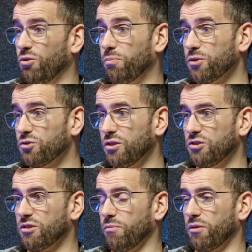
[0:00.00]
pursuing
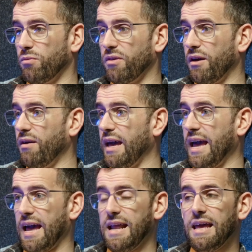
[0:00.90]
something without
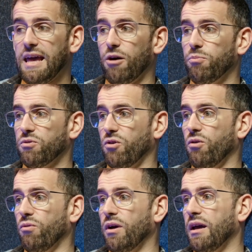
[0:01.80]
any help at
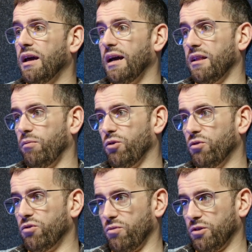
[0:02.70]
all, and they'd be
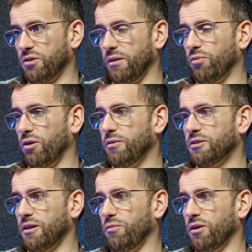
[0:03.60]
going towards an employment
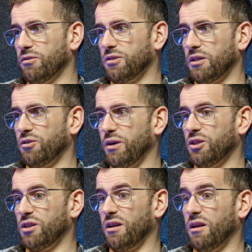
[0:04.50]
tribunal
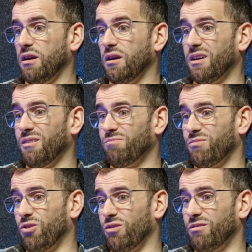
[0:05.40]
situation,
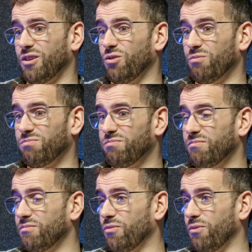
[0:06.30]

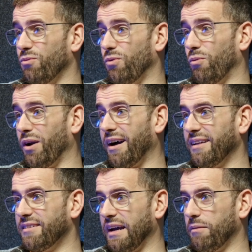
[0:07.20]
with one
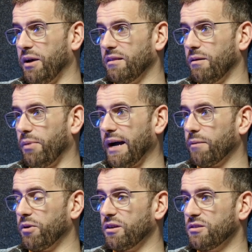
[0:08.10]
hand tied behind their
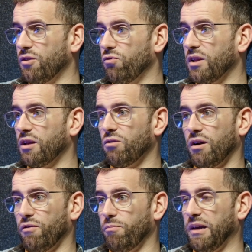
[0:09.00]
back, because they really don't
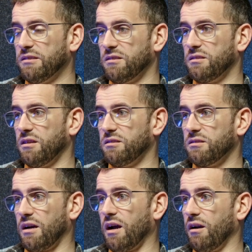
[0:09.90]
have a basis to
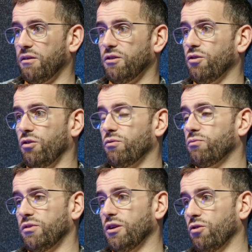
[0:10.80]
start, or
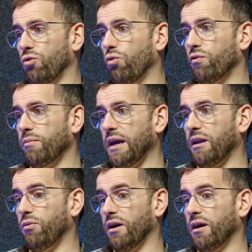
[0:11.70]
go from
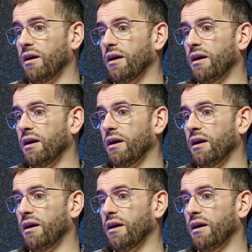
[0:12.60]
anywhere.